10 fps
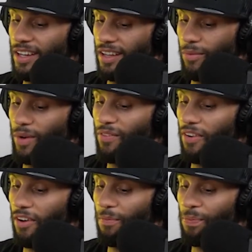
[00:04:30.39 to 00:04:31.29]
Then when he
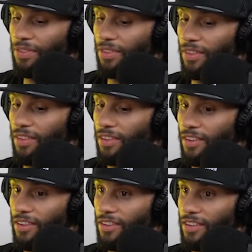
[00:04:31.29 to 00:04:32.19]
fought
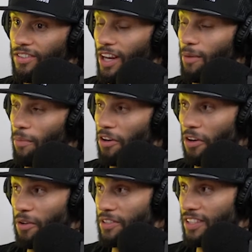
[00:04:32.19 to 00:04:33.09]
Shane
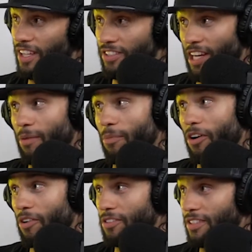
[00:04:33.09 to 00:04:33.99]
Burgos, and Shane
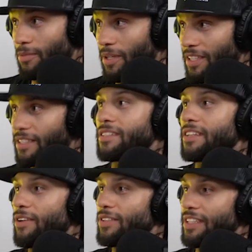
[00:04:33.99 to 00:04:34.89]
Burgos is a beast. Yeah. He
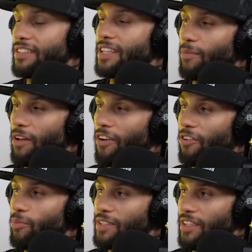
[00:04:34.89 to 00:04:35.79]
was in the same locker room
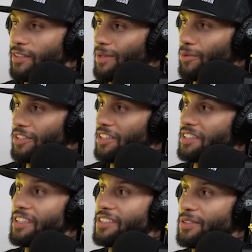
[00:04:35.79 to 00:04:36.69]
as us. Remember, it's just
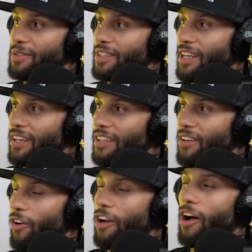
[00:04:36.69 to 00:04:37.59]
us two in there. Or
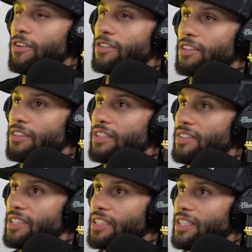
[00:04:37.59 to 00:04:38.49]
no, it was 3 of us.
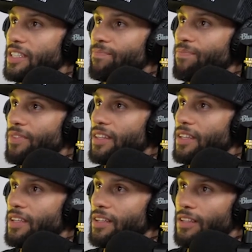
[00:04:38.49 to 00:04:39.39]
The
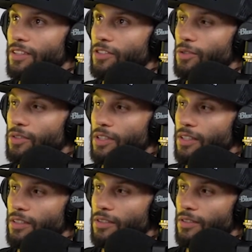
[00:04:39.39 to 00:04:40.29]
Julian
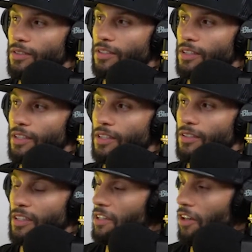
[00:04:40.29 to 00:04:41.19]
dude,
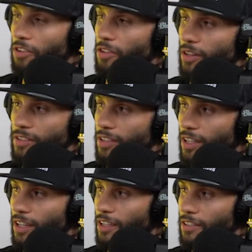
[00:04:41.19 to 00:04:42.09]
another dude that was on the
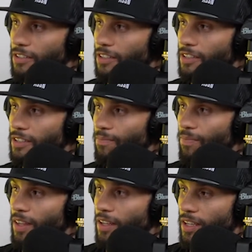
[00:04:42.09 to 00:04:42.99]
Contender Series.
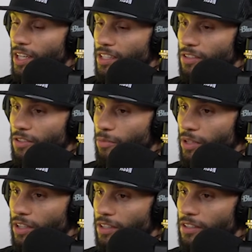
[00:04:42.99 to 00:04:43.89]
He's doing pretty
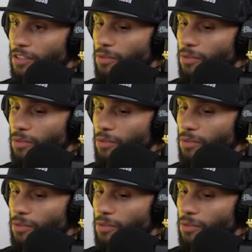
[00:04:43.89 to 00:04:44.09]
good too.